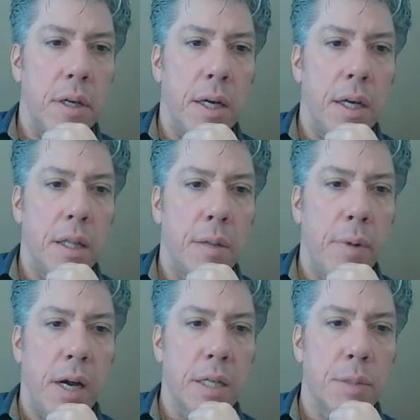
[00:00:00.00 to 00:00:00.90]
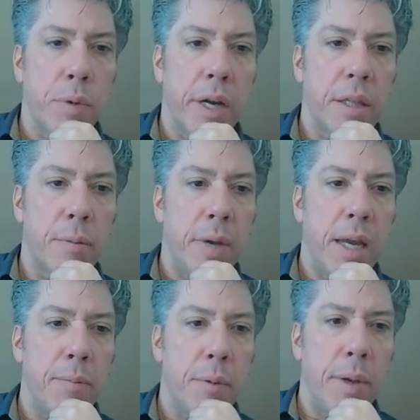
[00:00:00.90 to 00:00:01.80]
uh, the box break the
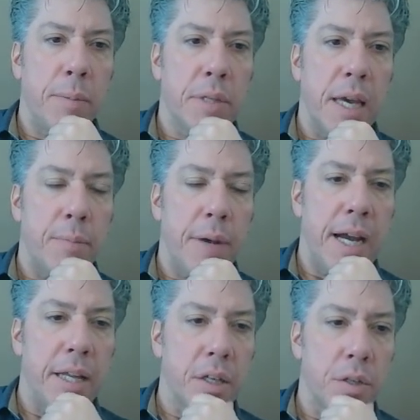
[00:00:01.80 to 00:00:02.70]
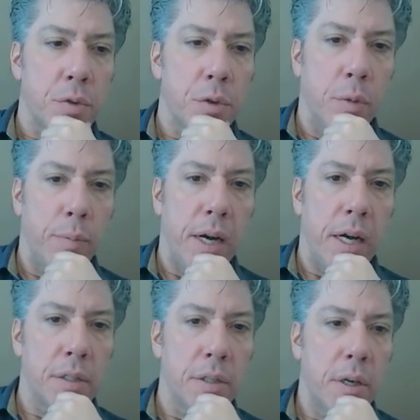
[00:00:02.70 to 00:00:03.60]
beam. The beam's kind of behind the control
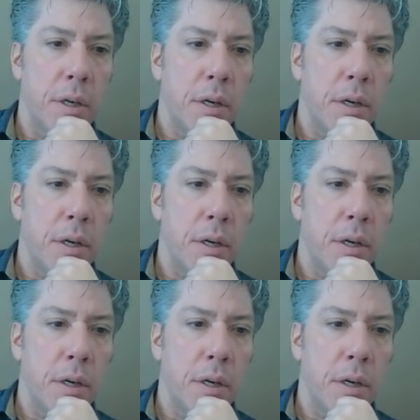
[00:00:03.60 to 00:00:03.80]
box,